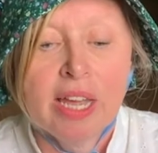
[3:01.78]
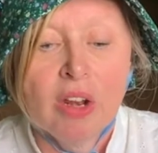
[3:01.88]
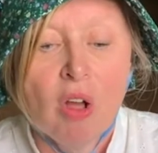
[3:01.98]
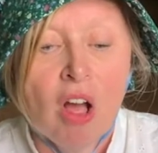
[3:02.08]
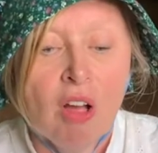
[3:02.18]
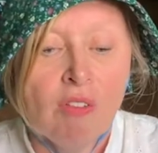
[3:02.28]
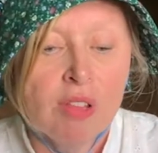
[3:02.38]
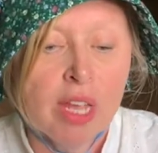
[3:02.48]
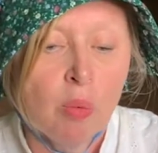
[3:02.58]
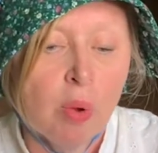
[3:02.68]
it
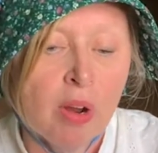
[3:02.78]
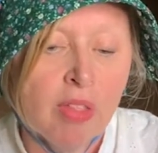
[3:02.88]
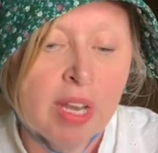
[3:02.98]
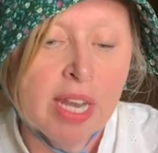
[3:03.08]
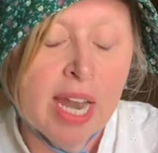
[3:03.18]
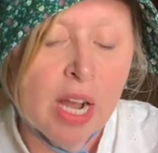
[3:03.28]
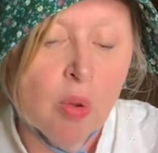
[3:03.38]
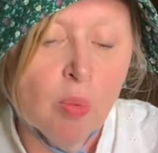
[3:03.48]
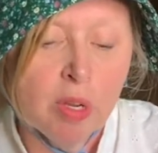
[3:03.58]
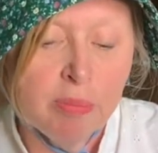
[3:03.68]
off like where the neck
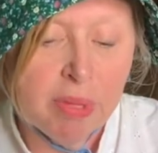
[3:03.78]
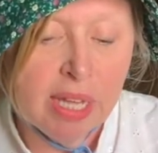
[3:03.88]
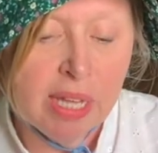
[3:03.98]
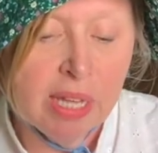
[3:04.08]
would be.